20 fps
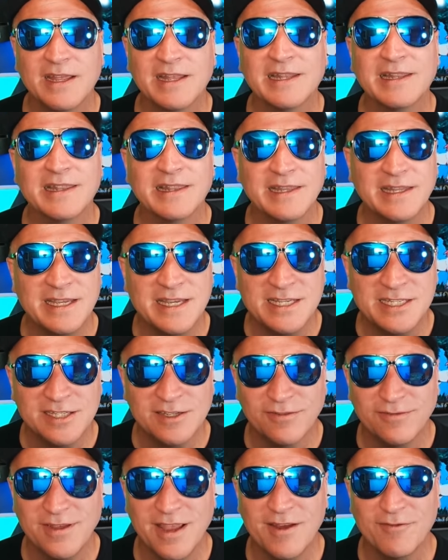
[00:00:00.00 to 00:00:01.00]

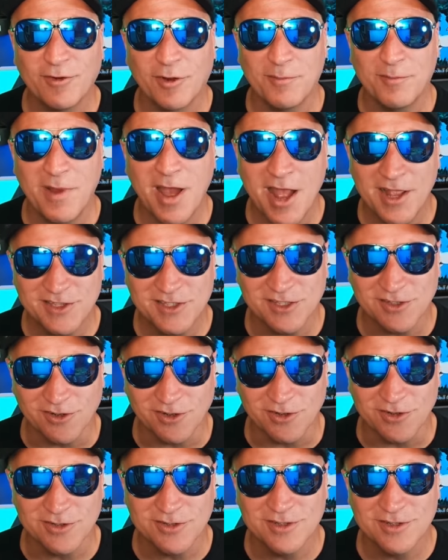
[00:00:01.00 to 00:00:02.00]
least favorite
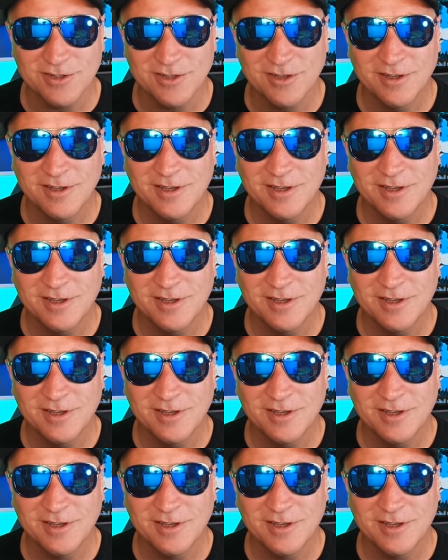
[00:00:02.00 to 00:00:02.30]
monsters